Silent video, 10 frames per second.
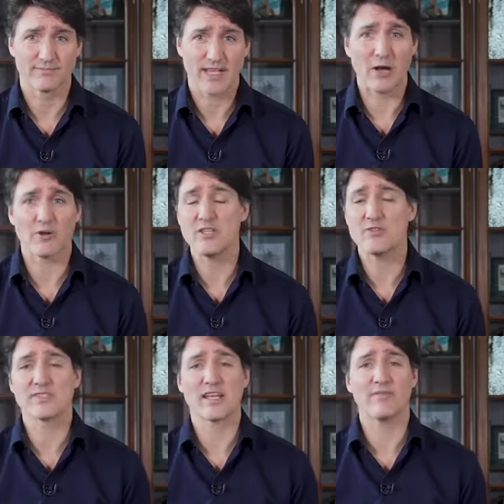How can you
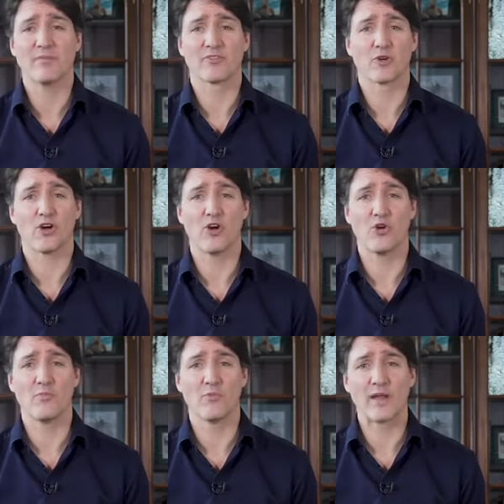save up for a
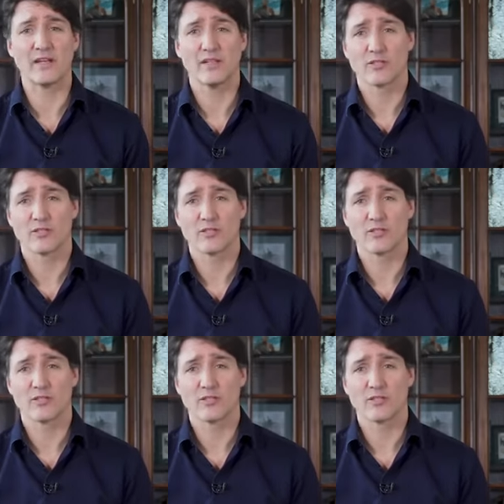home when